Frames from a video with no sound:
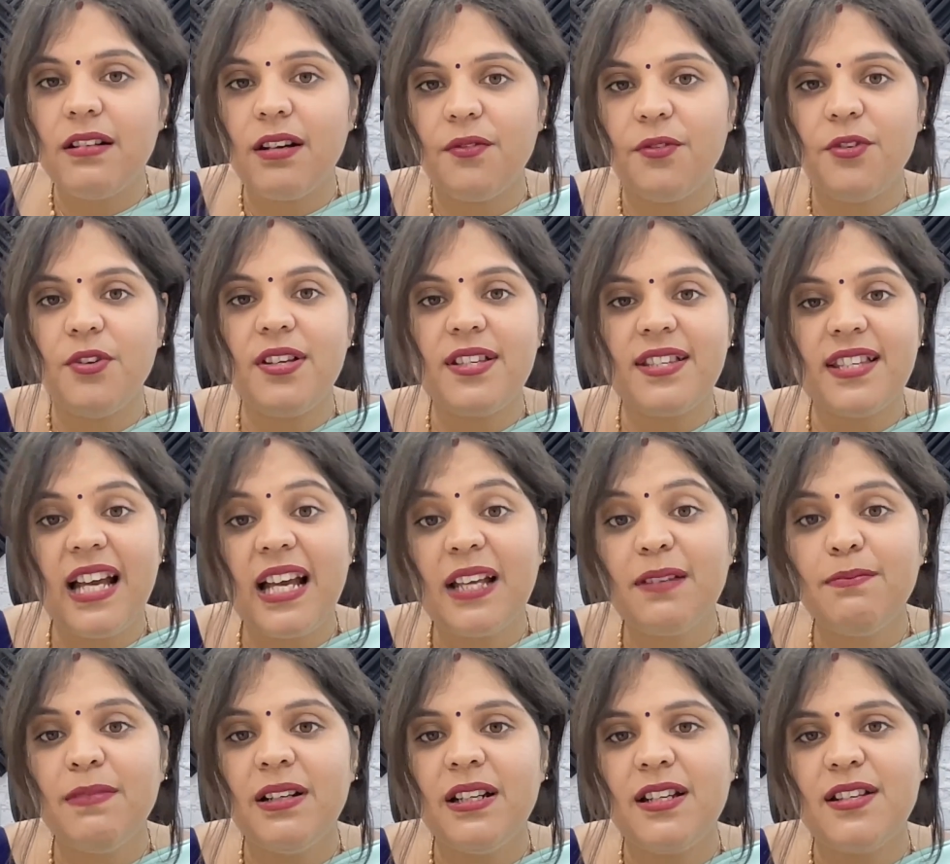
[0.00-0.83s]
if your
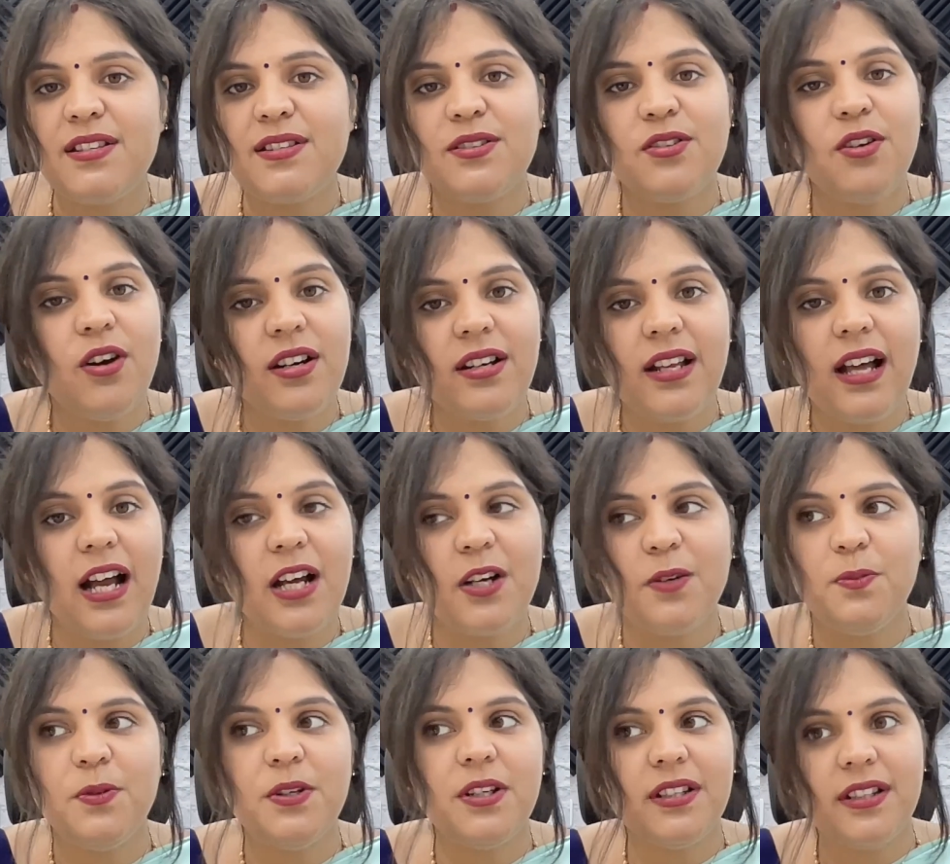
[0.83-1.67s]
assignment is not as
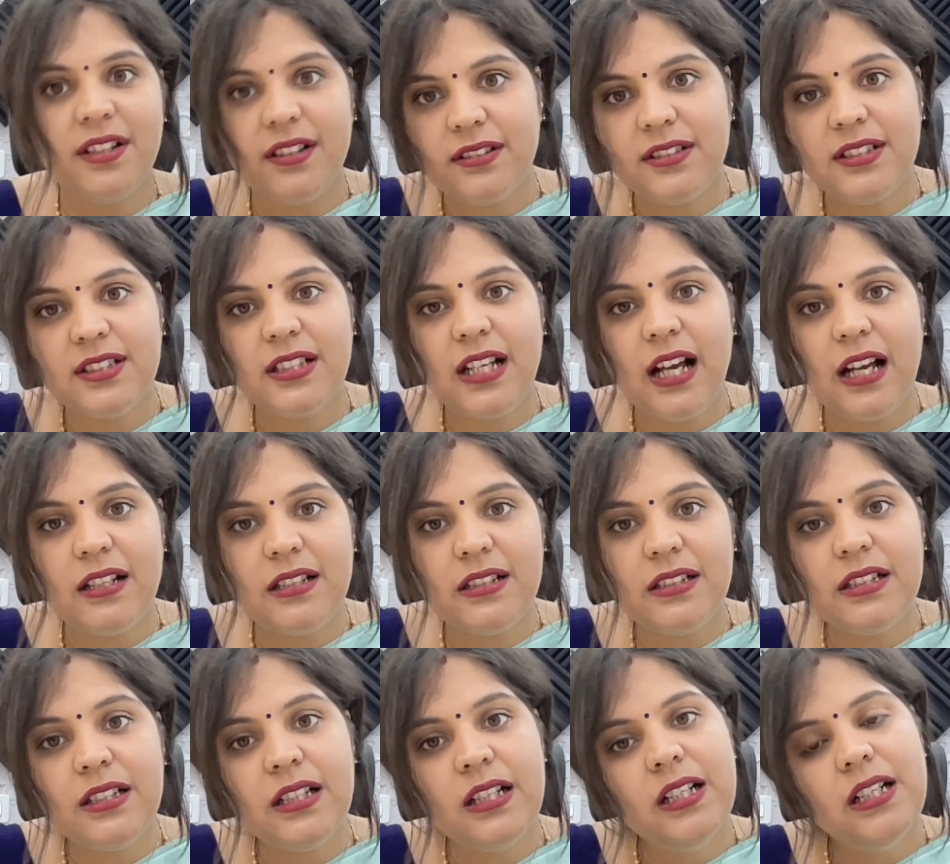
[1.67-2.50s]
per their
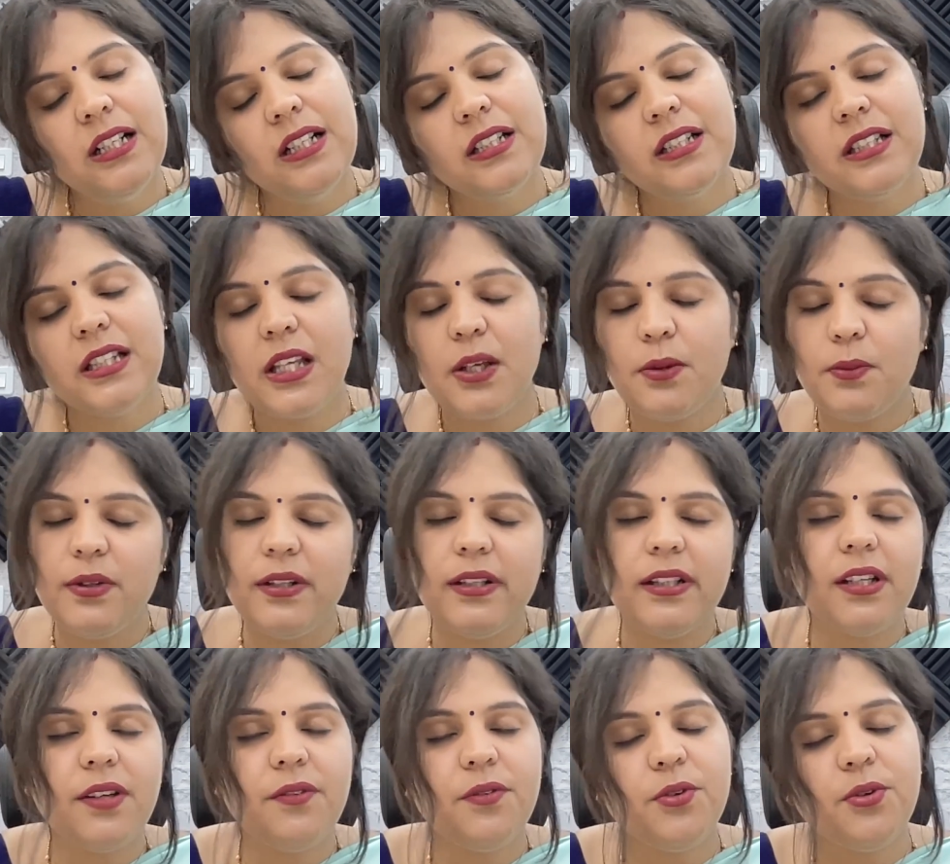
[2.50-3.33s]
standard, they
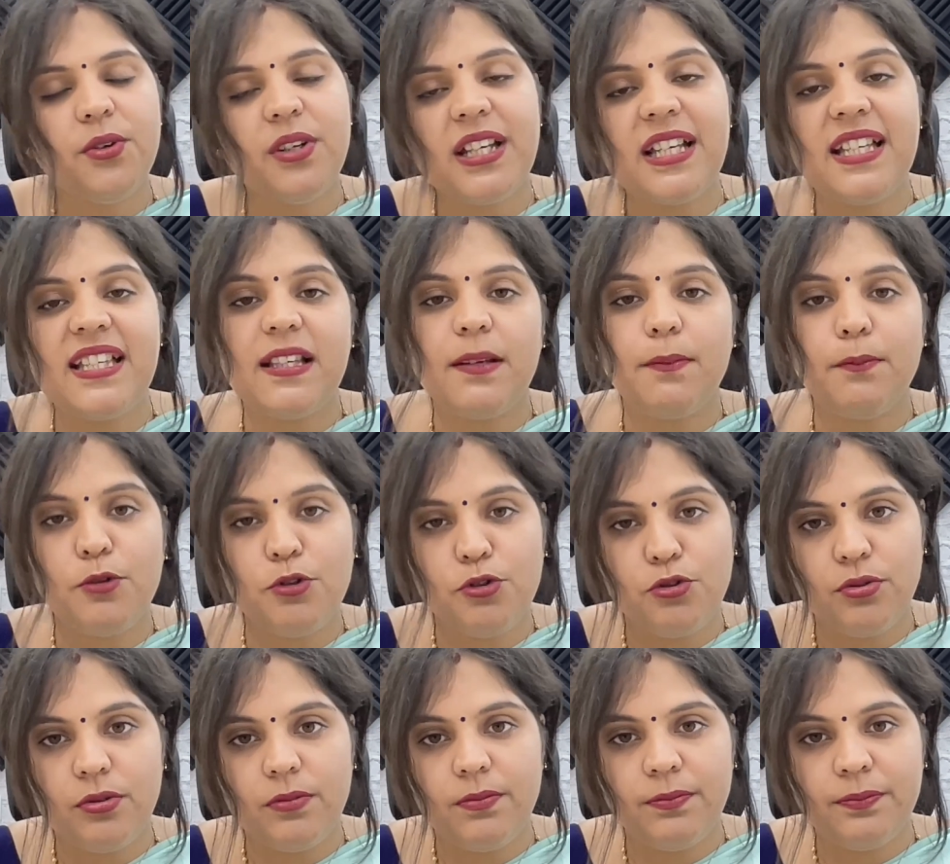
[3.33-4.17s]
will give you a
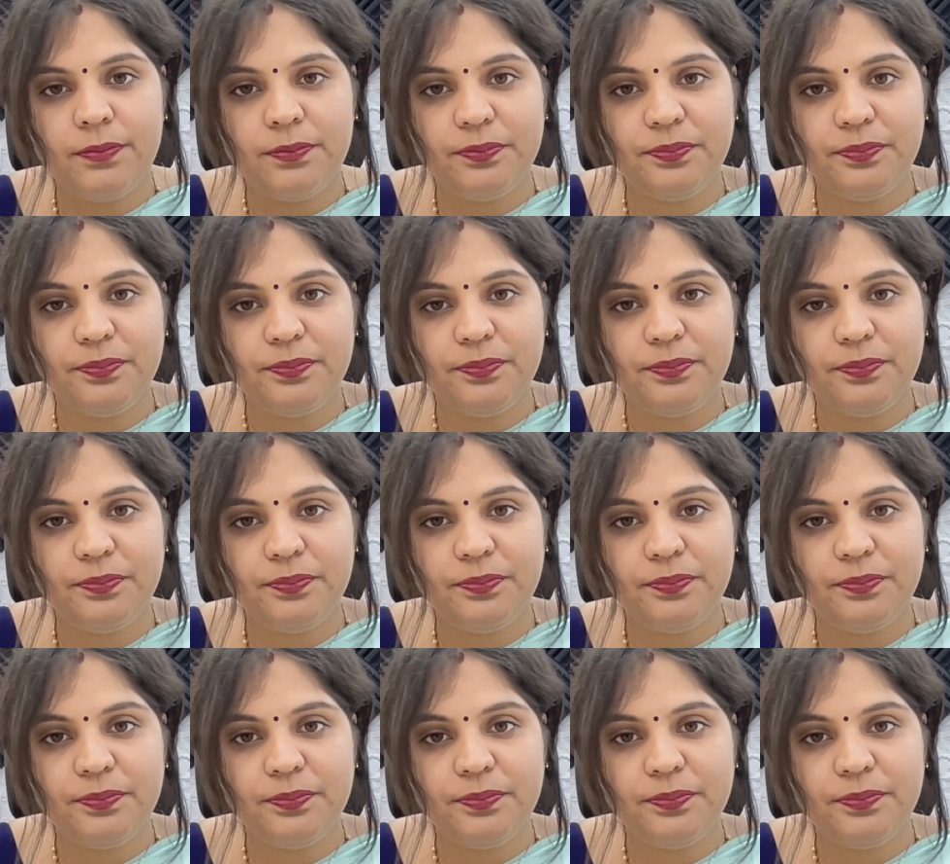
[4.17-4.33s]
resubmission,